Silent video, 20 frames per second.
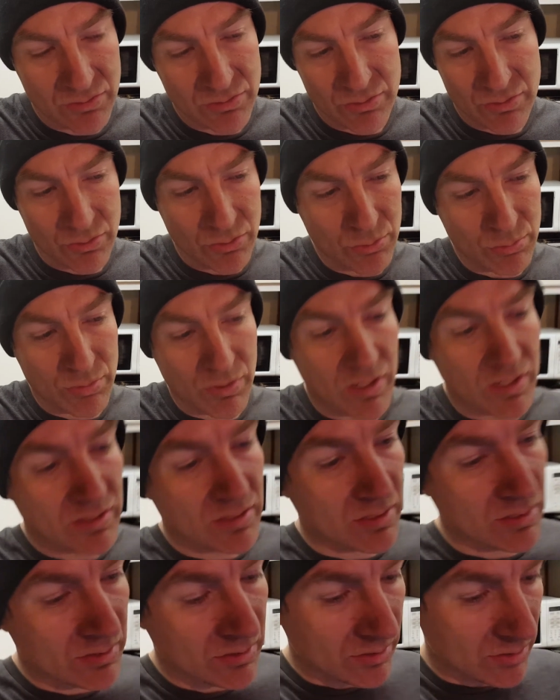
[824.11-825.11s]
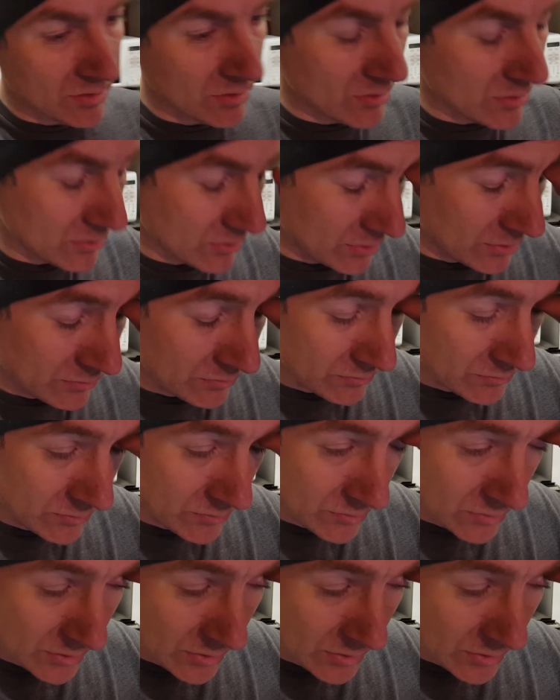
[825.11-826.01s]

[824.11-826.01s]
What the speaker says: through the whole process. They